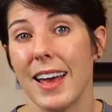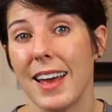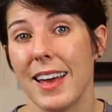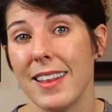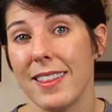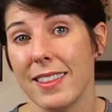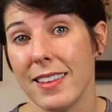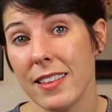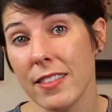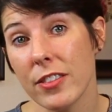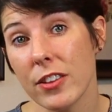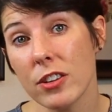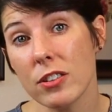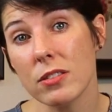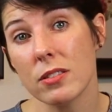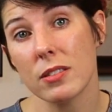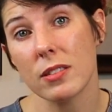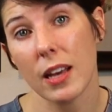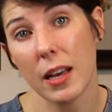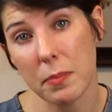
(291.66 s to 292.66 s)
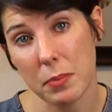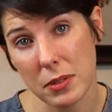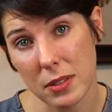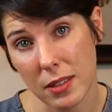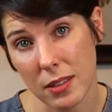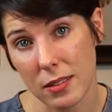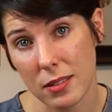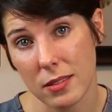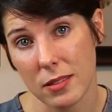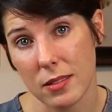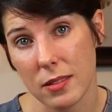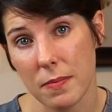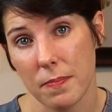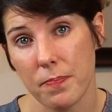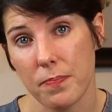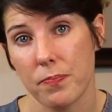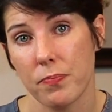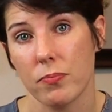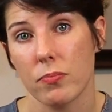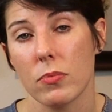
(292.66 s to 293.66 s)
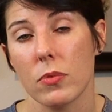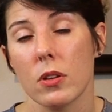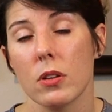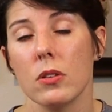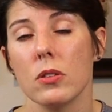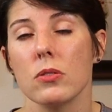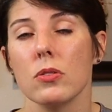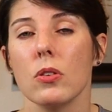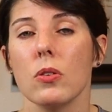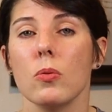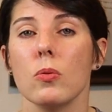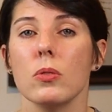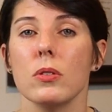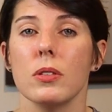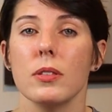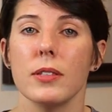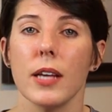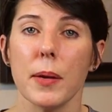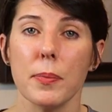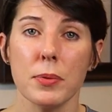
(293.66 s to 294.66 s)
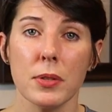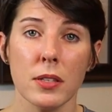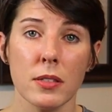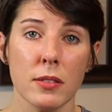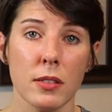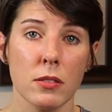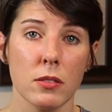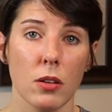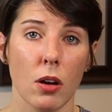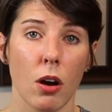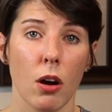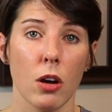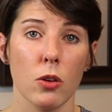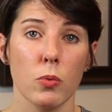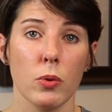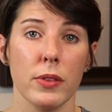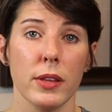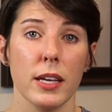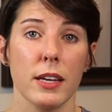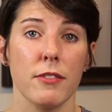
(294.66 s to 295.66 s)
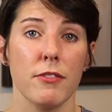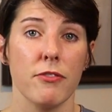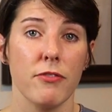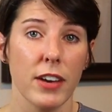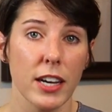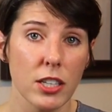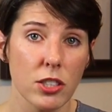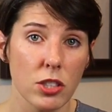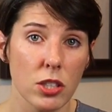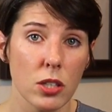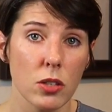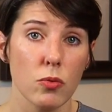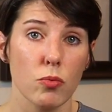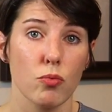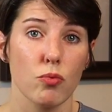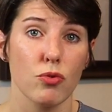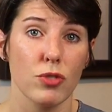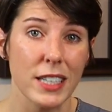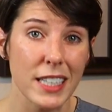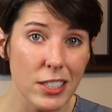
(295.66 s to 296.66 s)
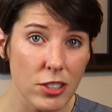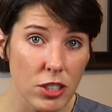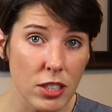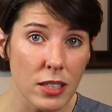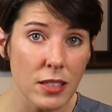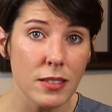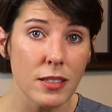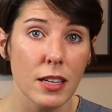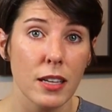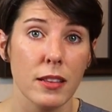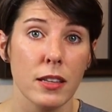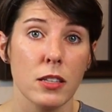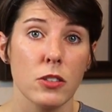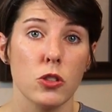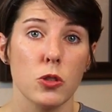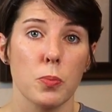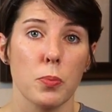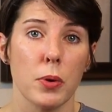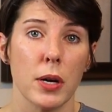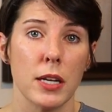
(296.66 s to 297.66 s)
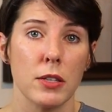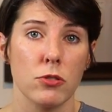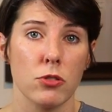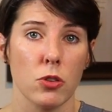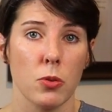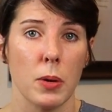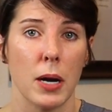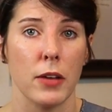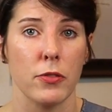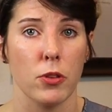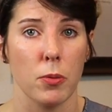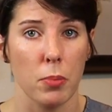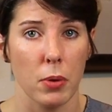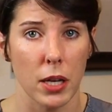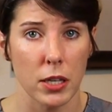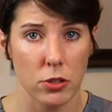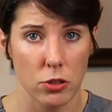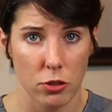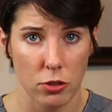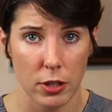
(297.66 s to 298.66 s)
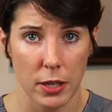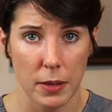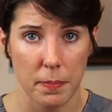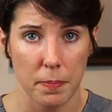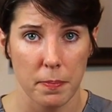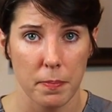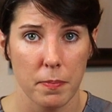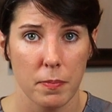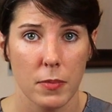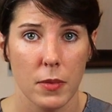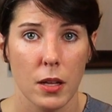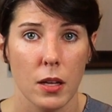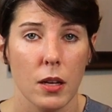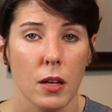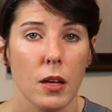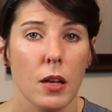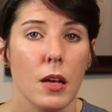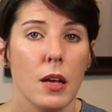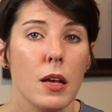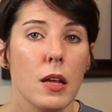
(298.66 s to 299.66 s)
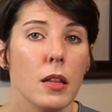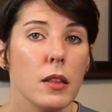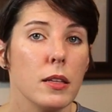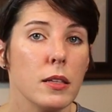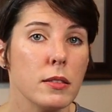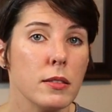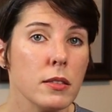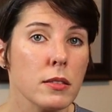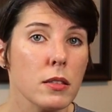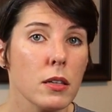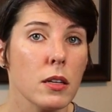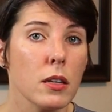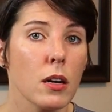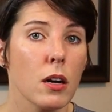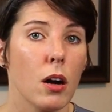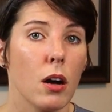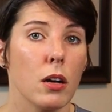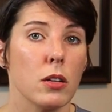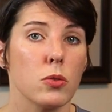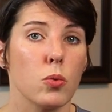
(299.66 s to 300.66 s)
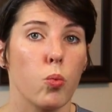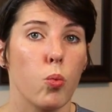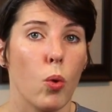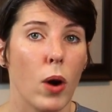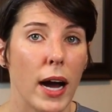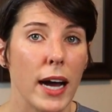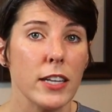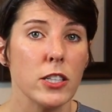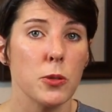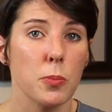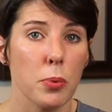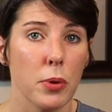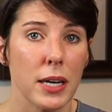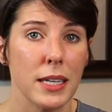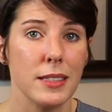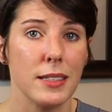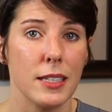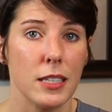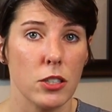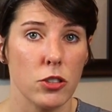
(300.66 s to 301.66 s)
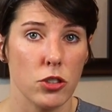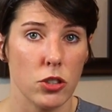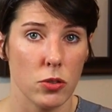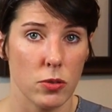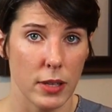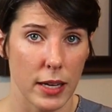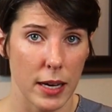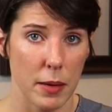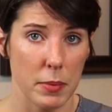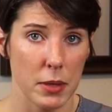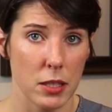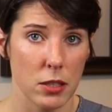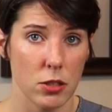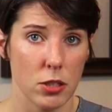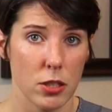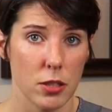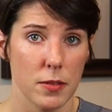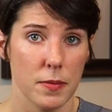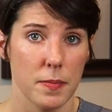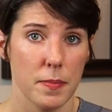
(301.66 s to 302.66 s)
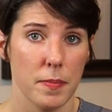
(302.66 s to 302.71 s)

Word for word: And then there's sepsis. So sepsis is called when the infection reaches and then spreads throughout the bloodstream. This is going to cause widespread tissue damage.